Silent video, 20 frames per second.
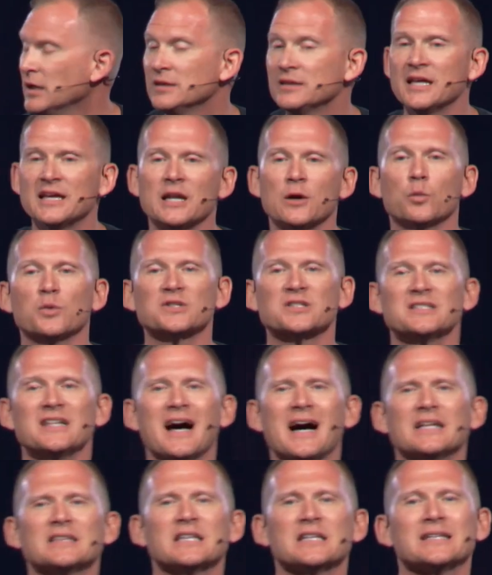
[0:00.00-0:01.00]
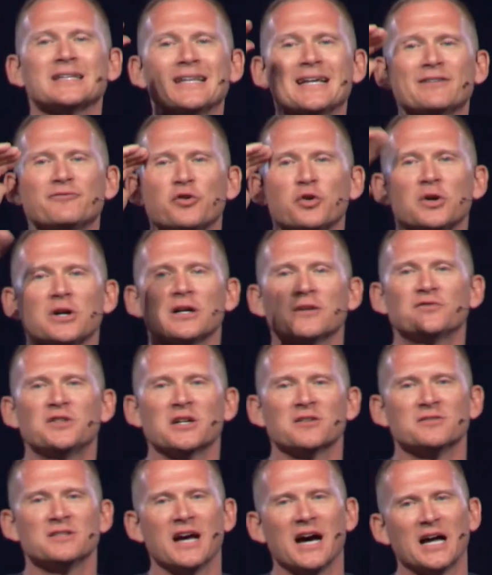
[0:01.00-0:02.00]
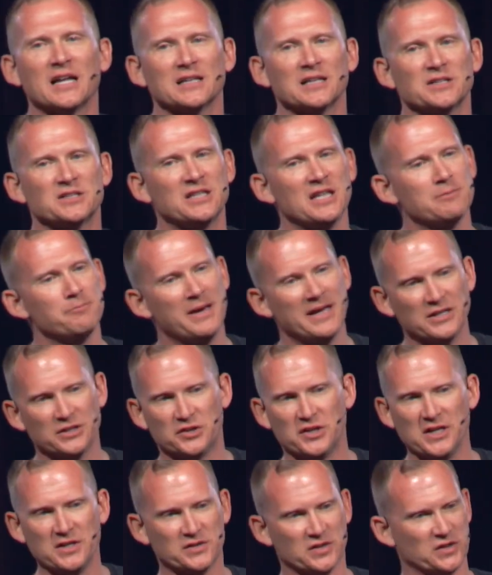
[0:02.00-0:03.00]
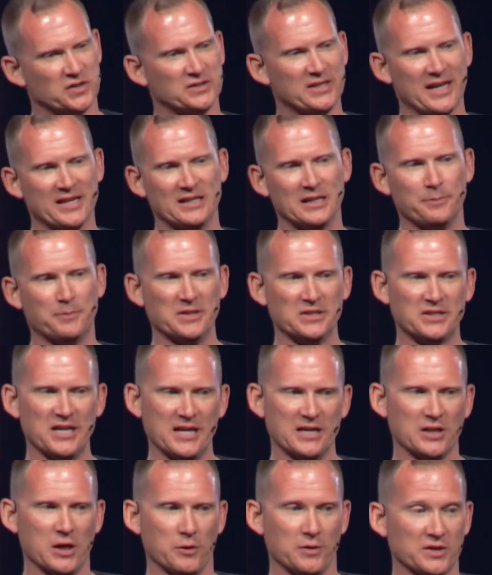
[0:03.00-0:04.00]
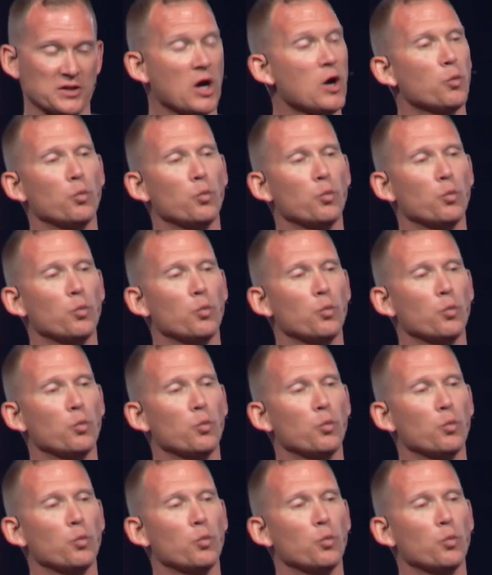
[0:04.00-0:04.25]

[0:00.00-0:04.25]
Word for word: That it was not the level of their knowledge that made Jesus stand up and take notice.